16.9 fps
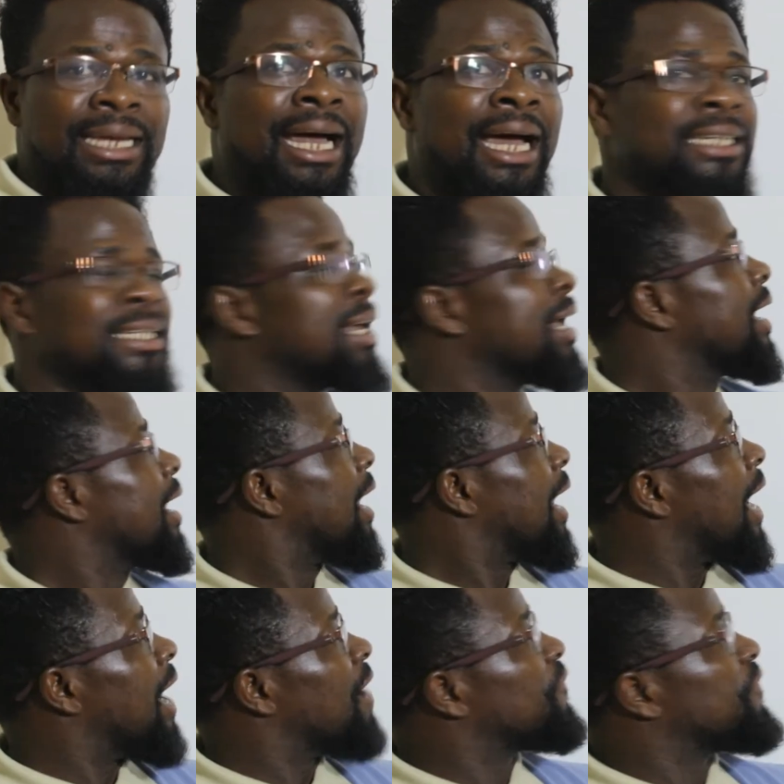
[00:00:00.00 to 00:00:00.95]
that
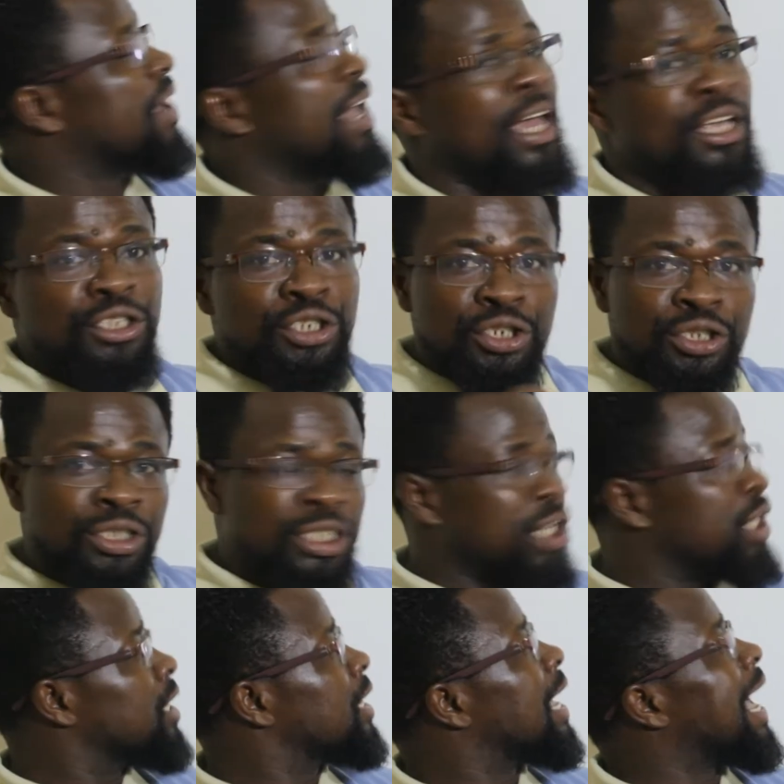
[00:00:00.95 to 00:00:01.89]
f and
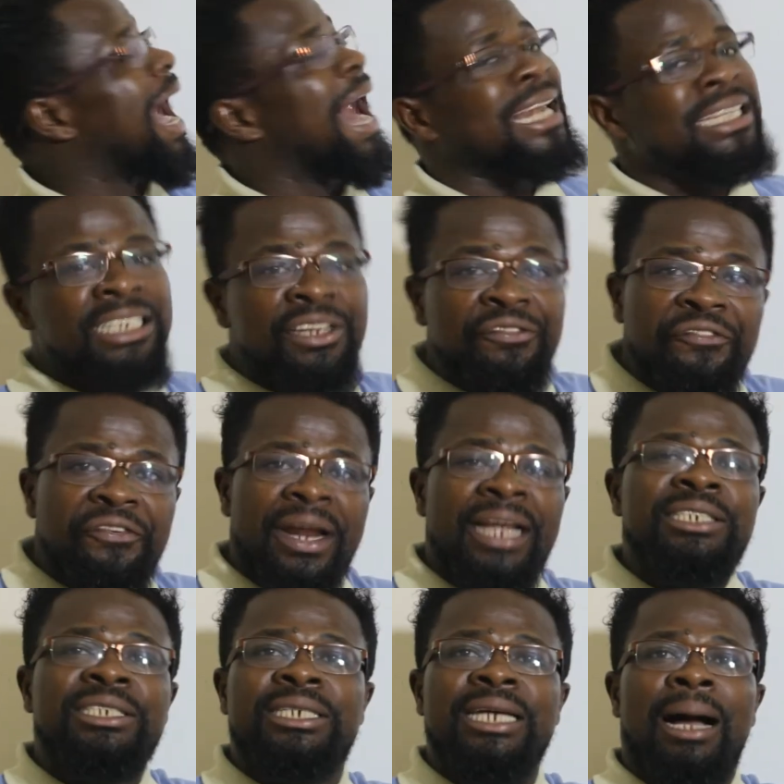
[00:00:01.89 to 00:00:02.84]
g are
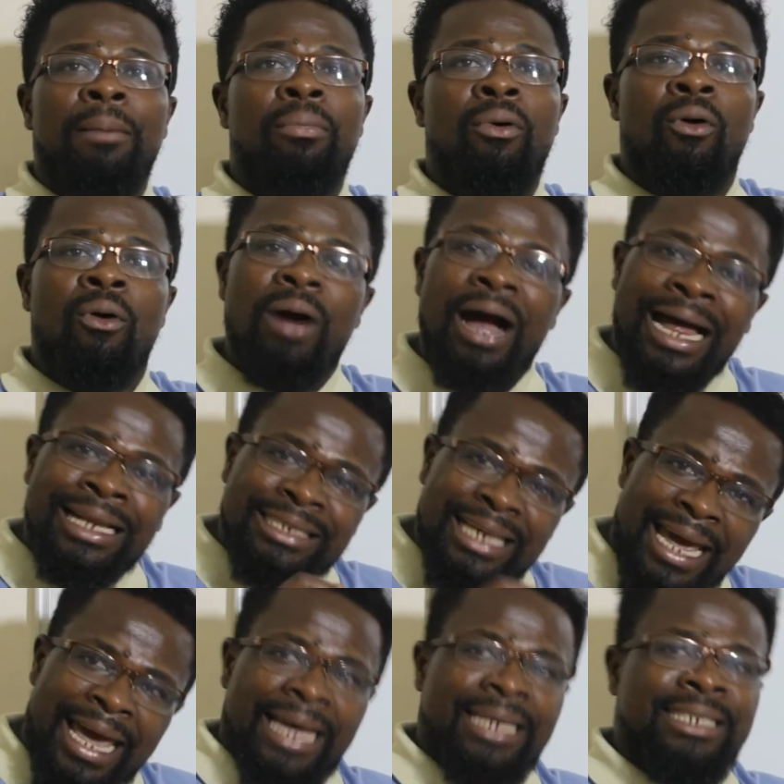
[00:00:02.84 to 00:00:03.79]
differentiable at
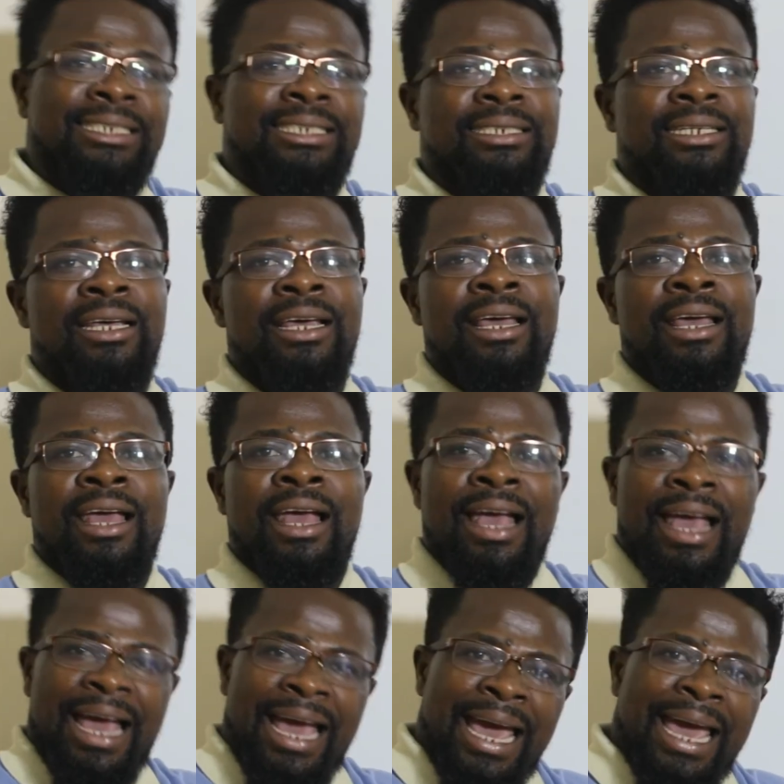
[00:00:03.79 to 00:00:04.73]
x,
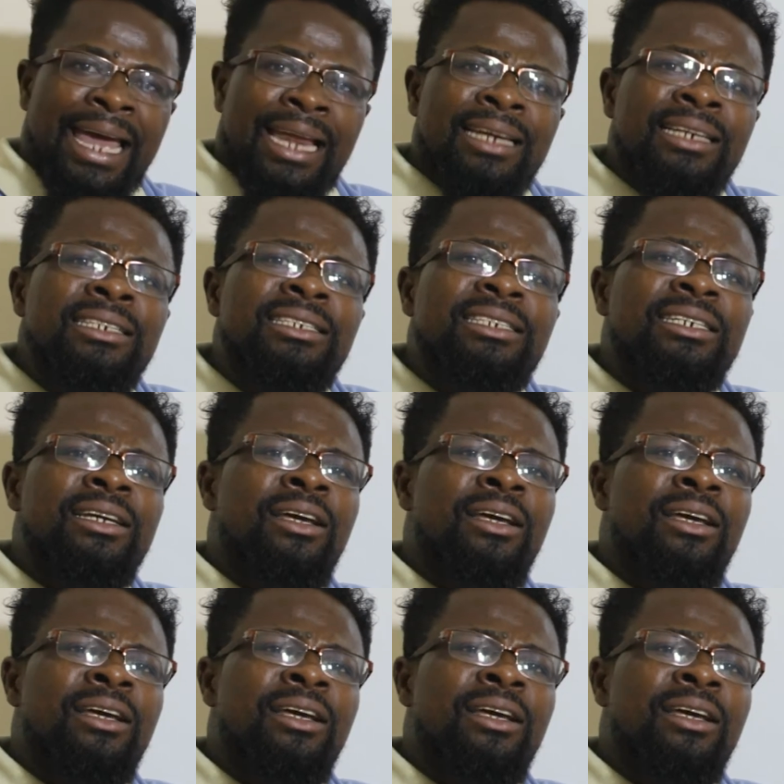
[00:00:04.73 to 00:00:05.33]
and